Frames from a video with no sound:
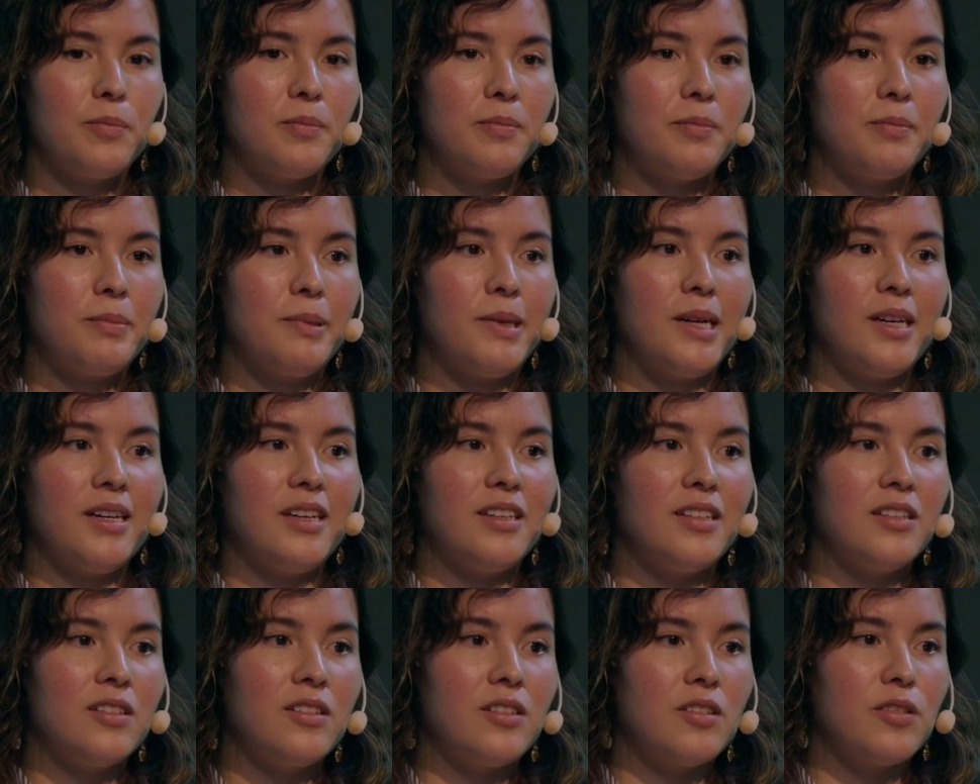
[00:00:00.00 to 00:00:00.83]

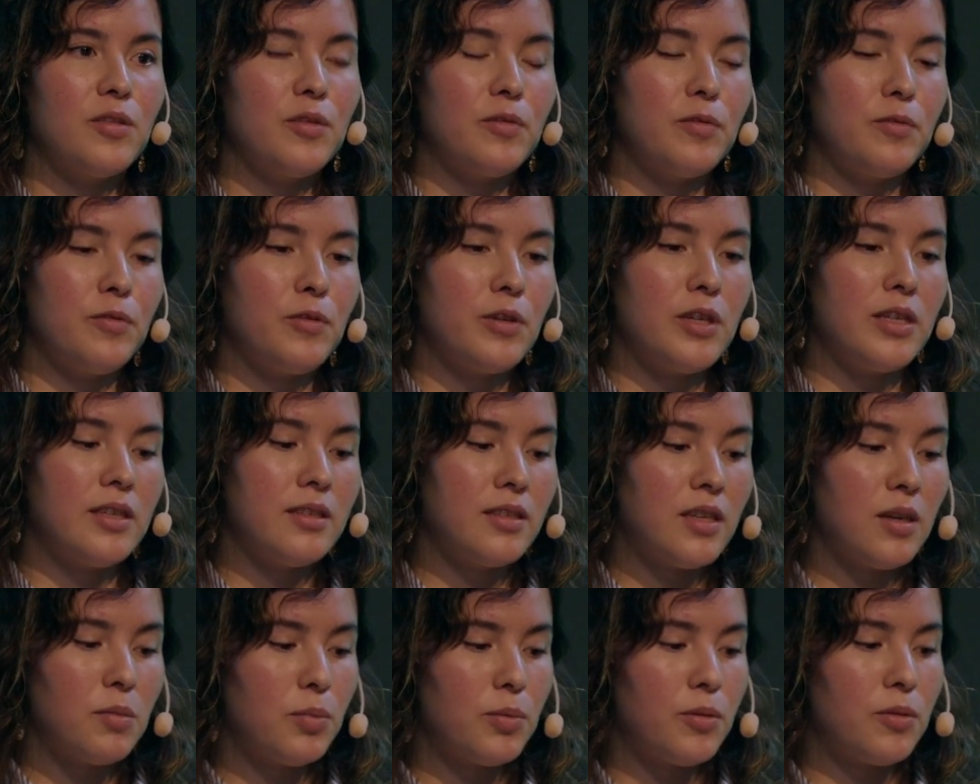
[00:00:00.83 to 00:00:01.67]
but for
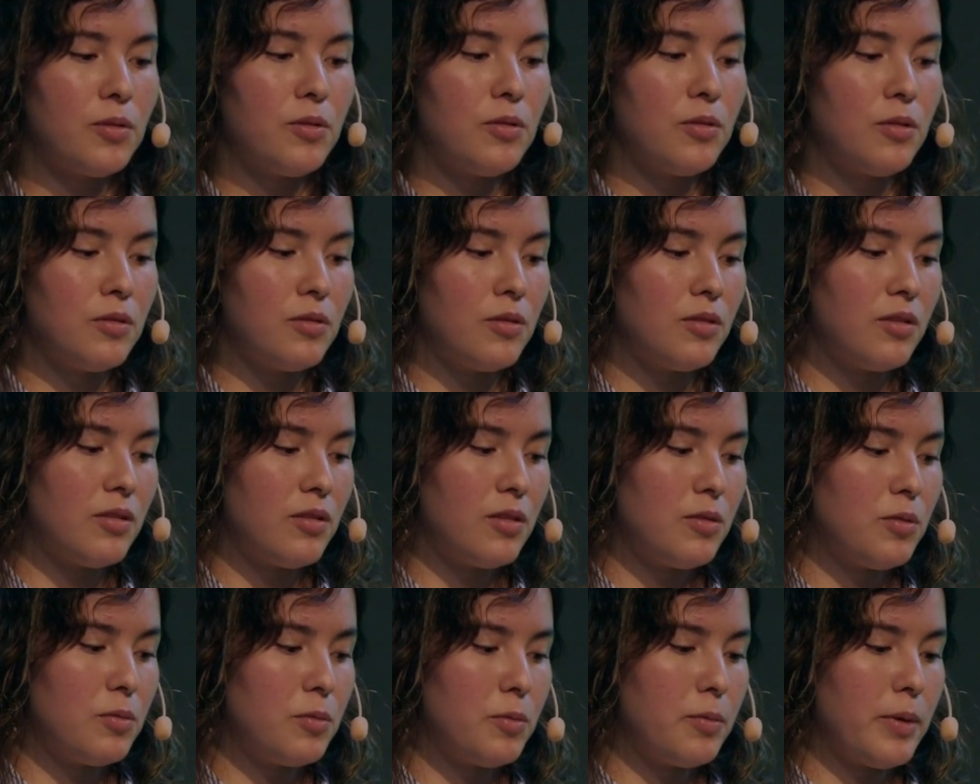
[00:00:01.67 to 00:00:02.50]
example,
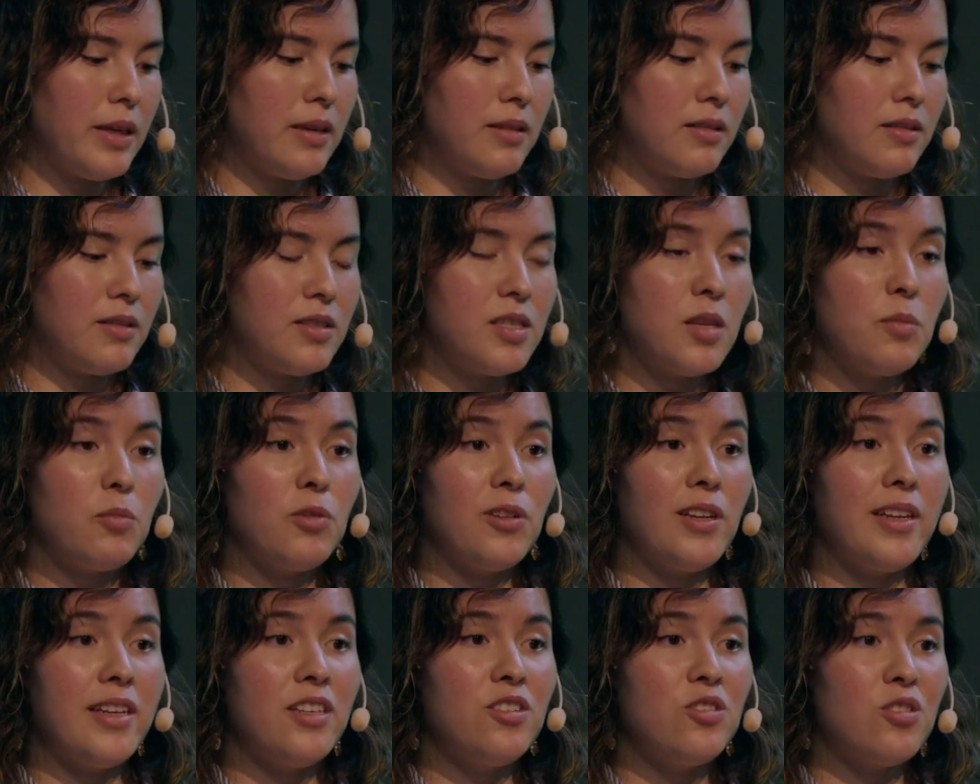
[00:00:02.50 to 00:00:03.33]
with
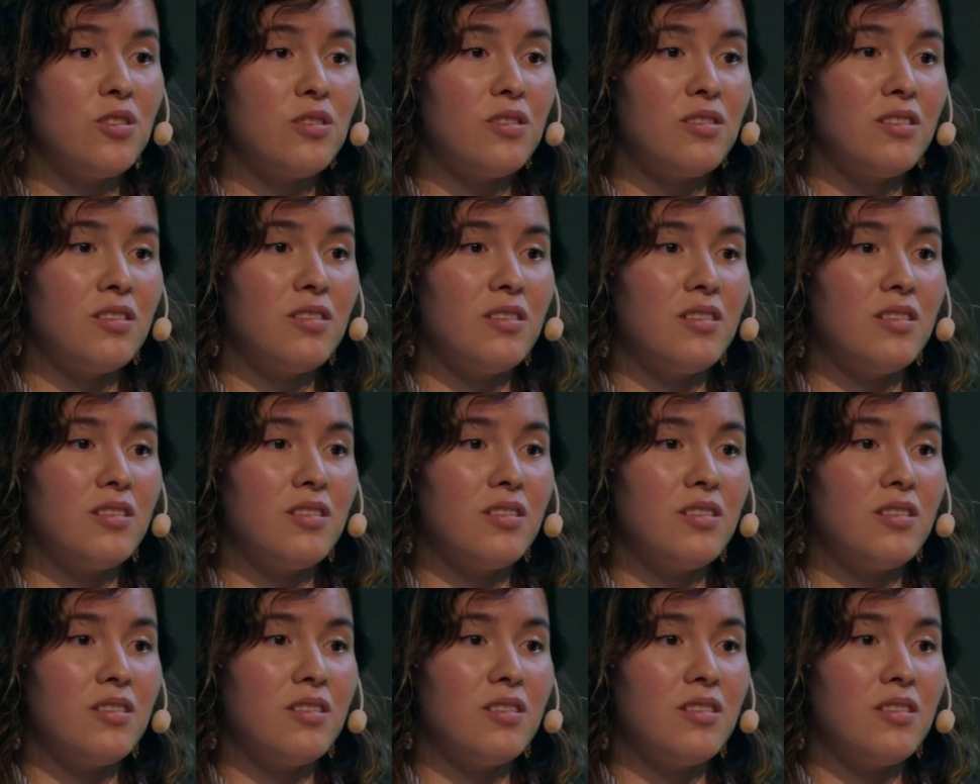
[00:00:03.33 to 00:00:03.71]
simulation,